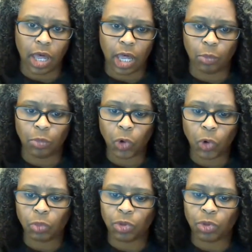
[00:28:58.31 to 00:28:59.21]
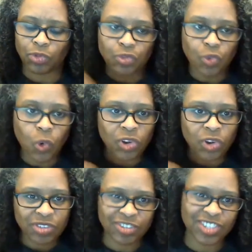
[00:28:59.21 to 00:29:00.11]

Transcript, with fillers: um, both before the